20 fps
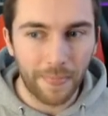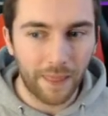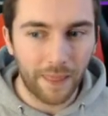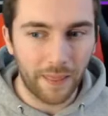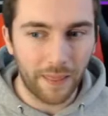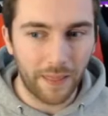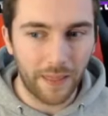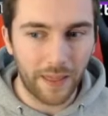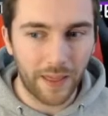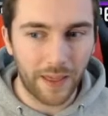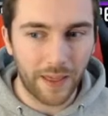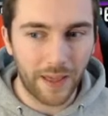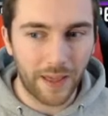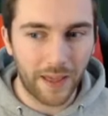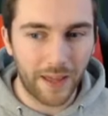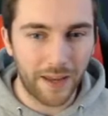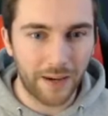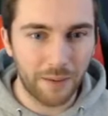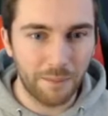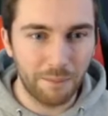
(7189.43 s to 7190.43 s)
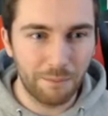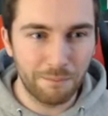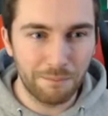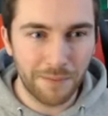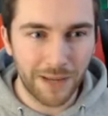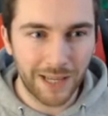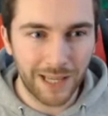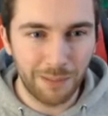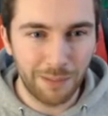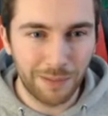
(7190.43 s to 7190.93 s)
and
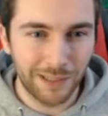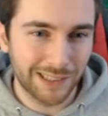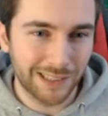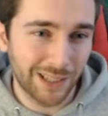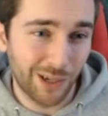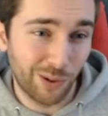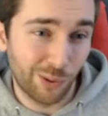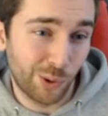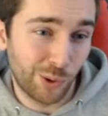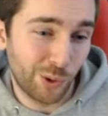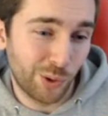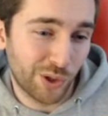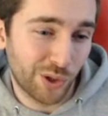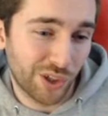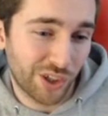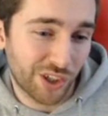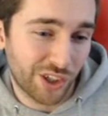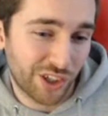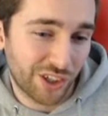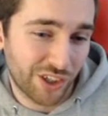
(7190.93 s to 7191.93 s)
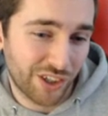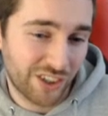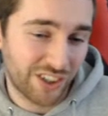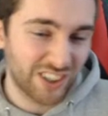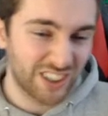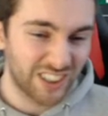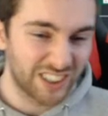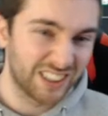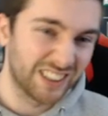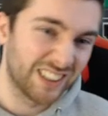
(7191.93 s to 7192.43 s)
maybe sell Luka.
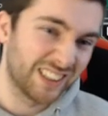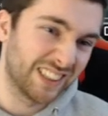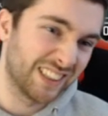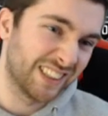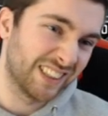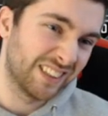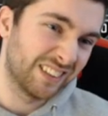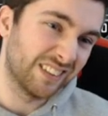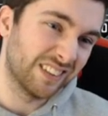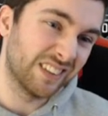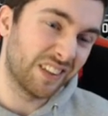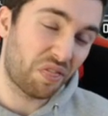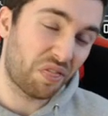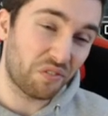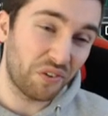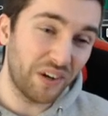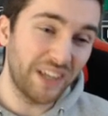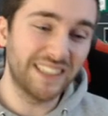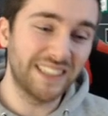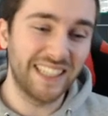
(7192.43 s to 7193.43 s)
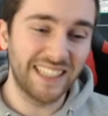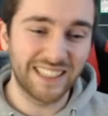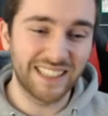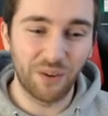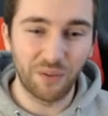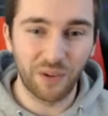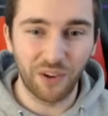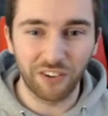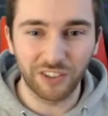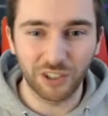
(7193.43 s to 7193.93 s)
three sixty
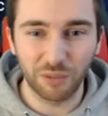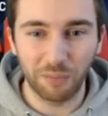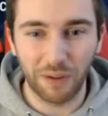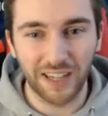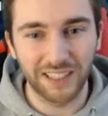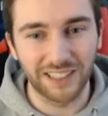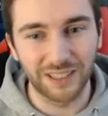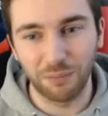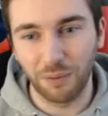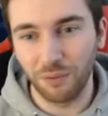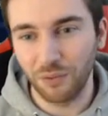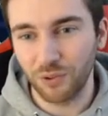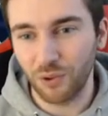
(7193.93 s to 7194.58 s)
with no extra badges. Mine's